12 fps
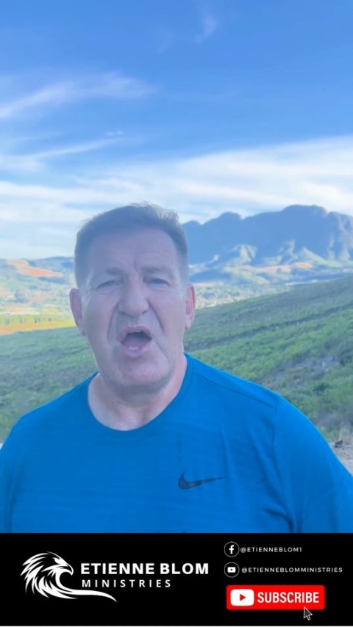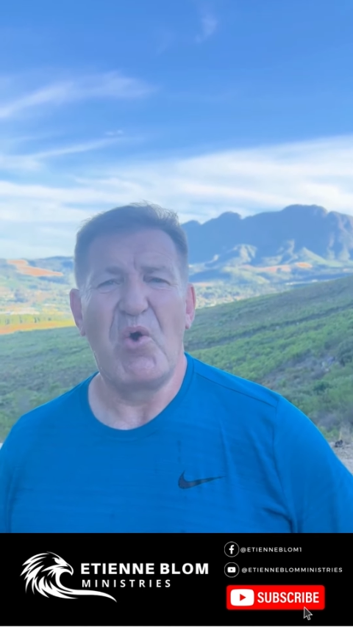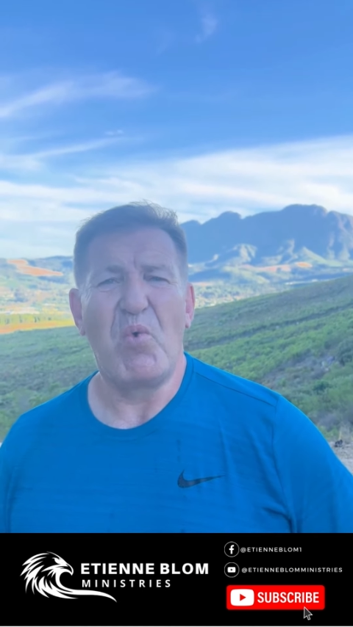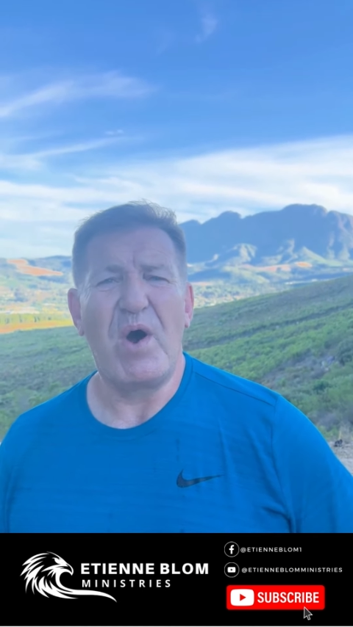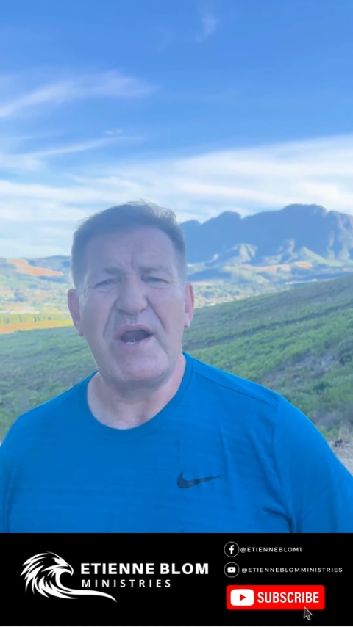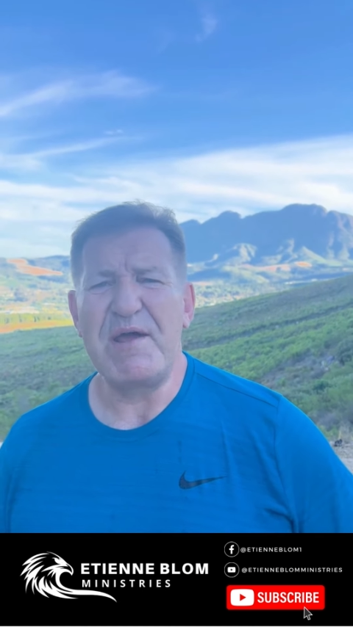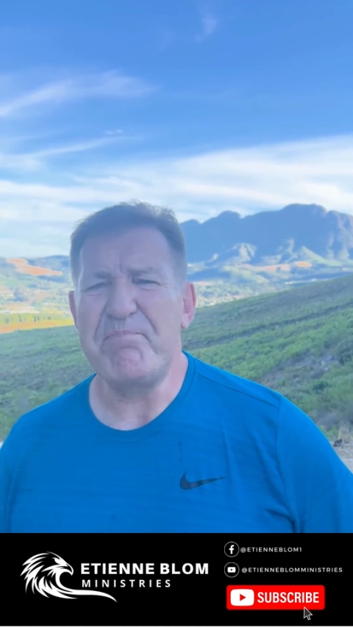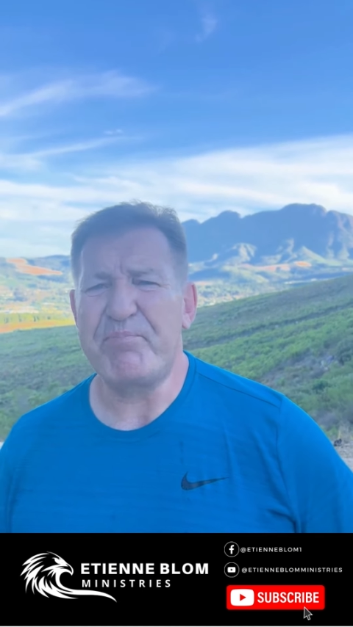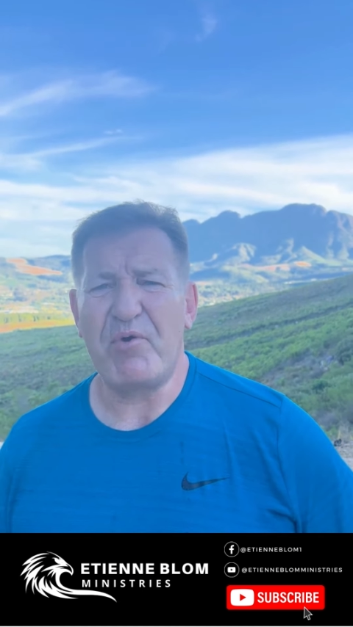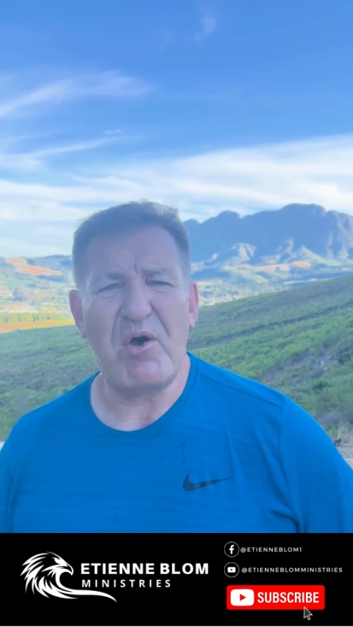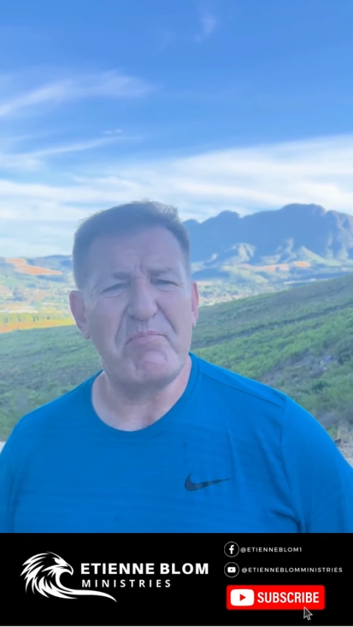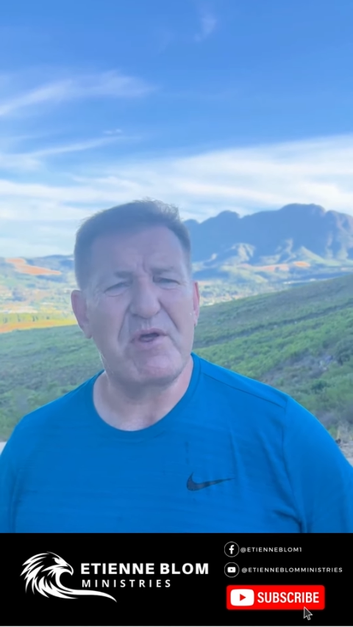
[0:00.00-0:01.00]
What I
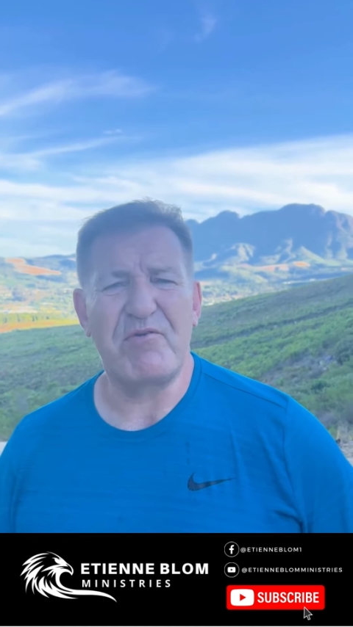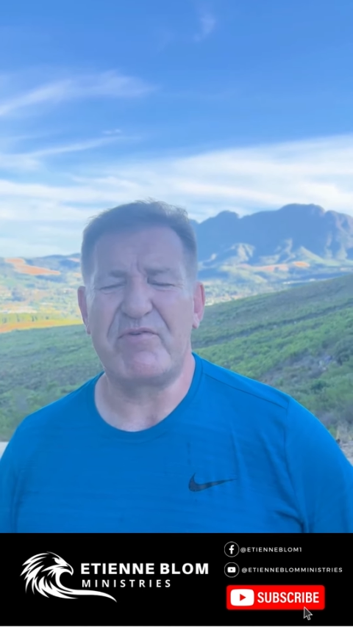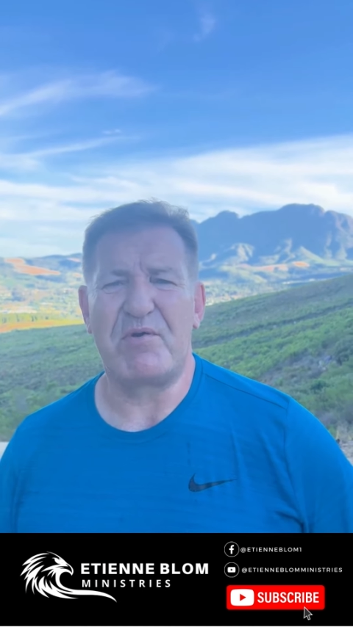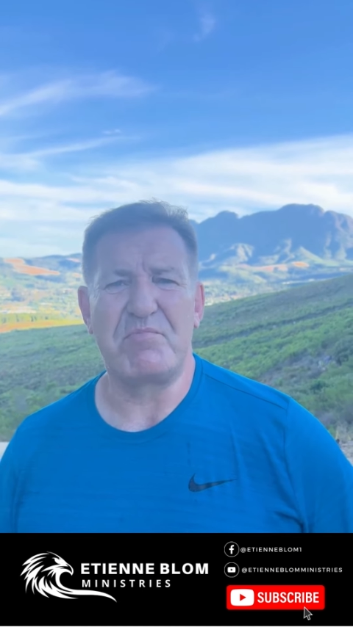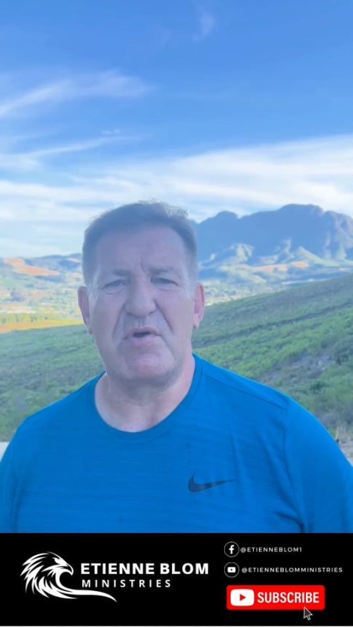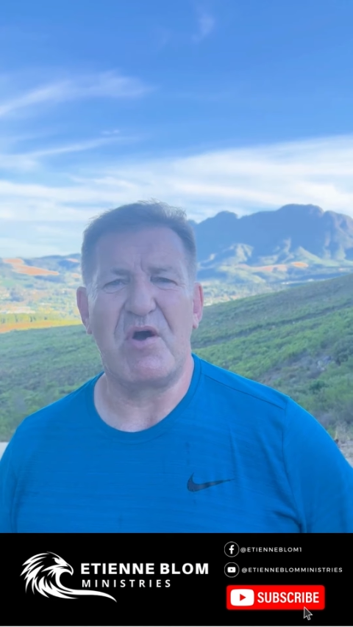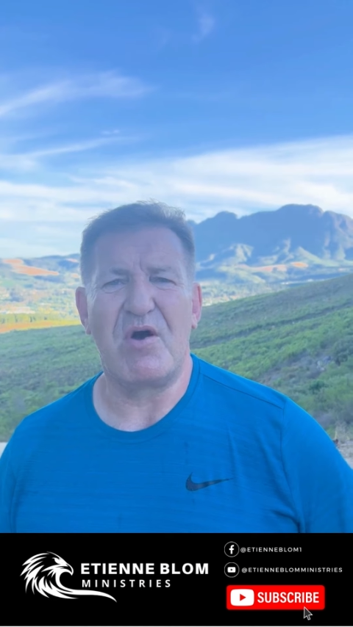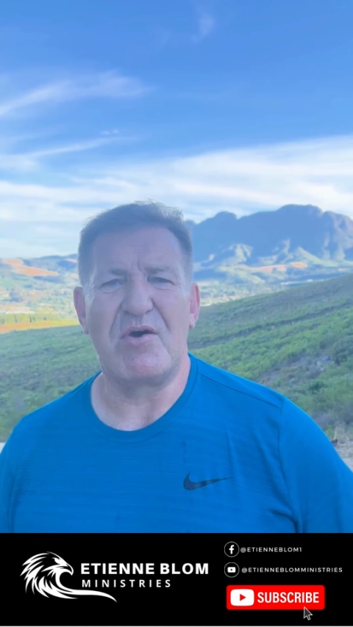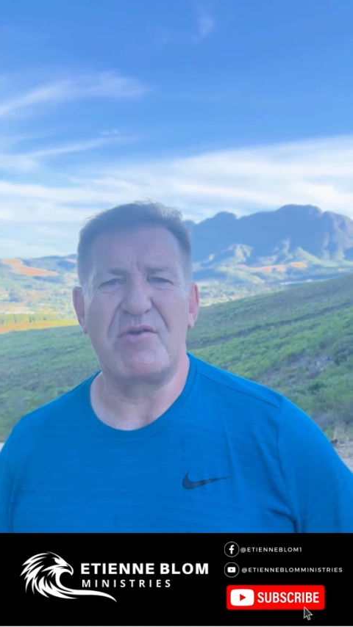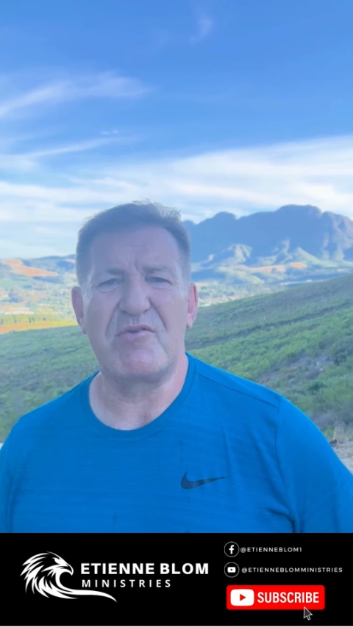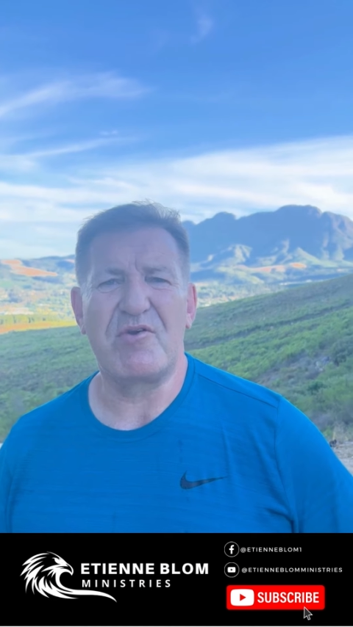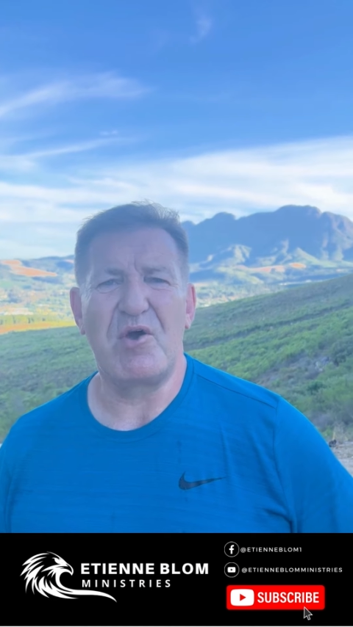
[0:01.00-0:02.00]
promise from
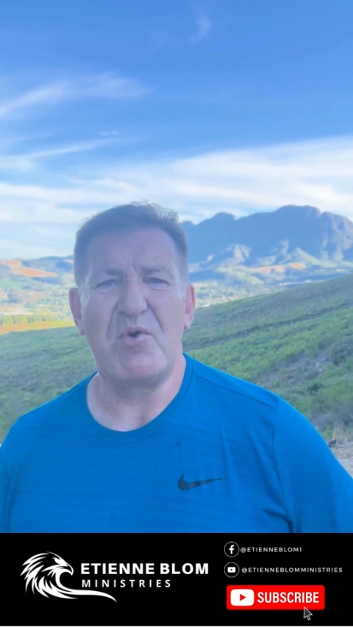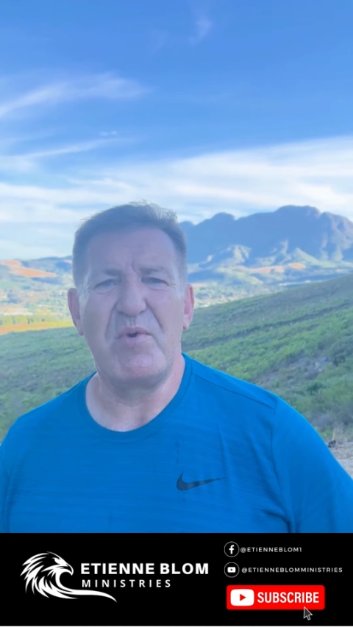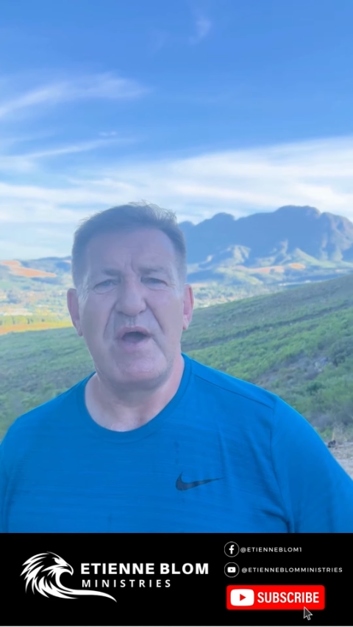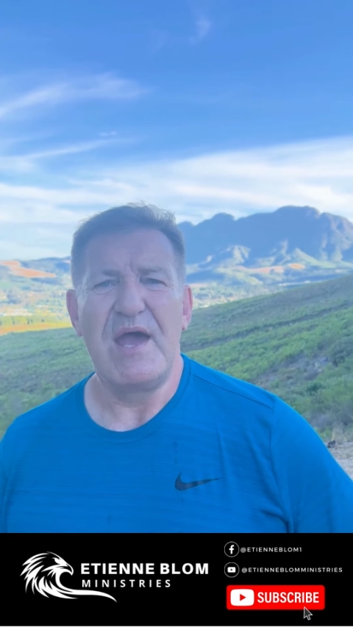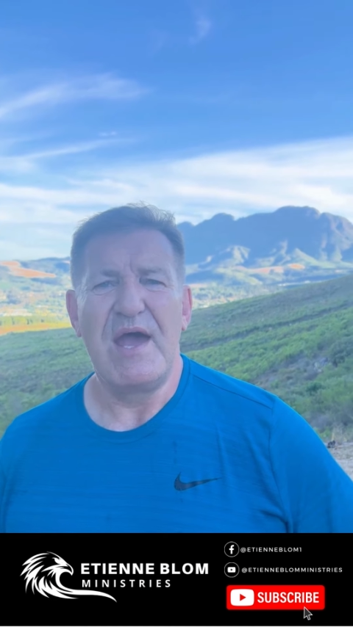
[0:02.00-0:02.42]
God, so